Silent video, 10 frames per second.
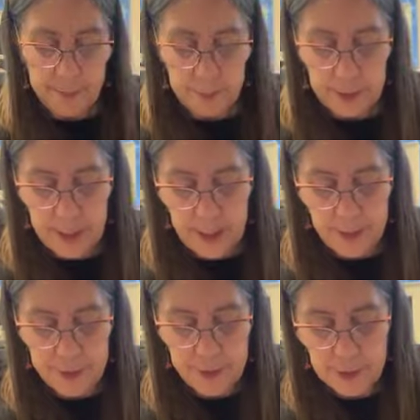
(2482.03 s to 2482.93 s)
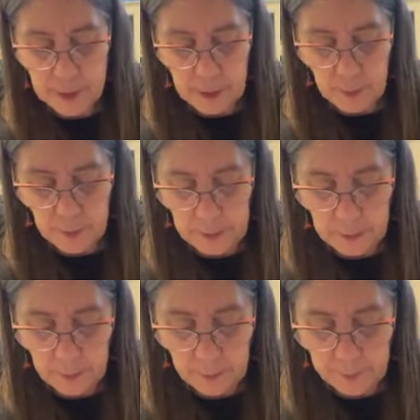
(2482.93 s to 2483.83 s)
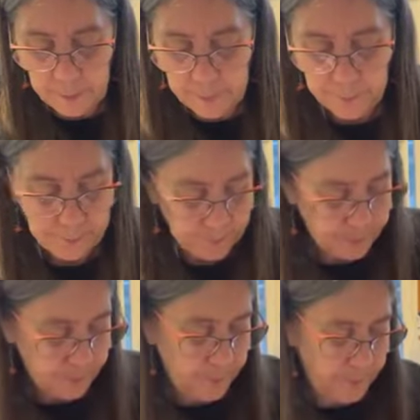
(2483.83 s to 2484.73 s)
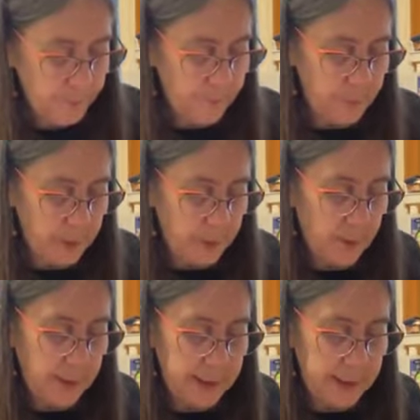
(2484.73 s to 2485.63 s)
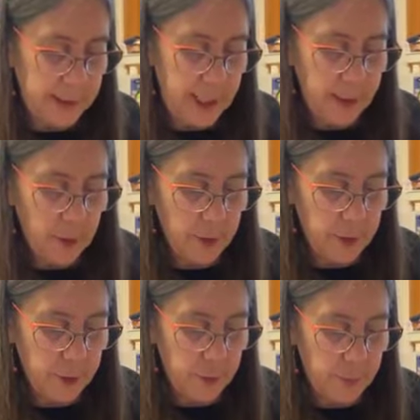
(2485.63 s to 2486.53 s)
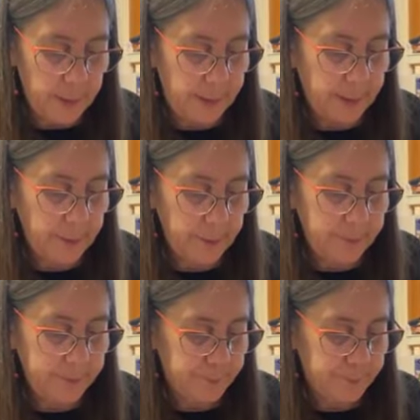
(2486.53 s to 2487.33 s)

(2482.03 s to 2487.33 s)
All right, we're going to add this too here. So let's take our string.